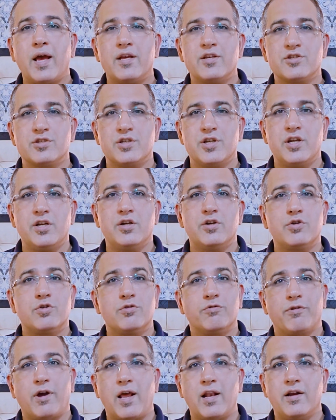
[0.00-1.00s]
eye is needed
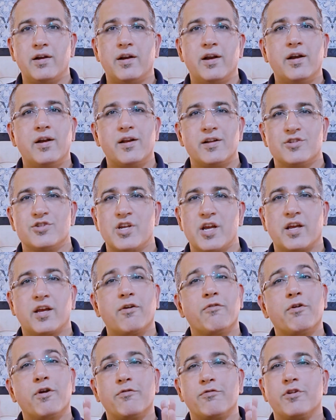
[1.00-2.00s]
to validate and check
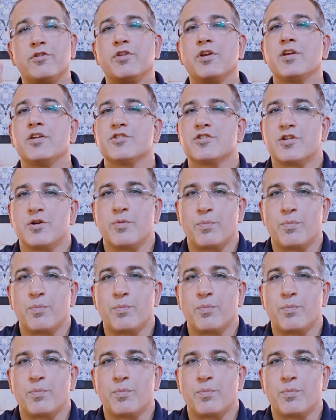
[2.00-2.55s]
if everything is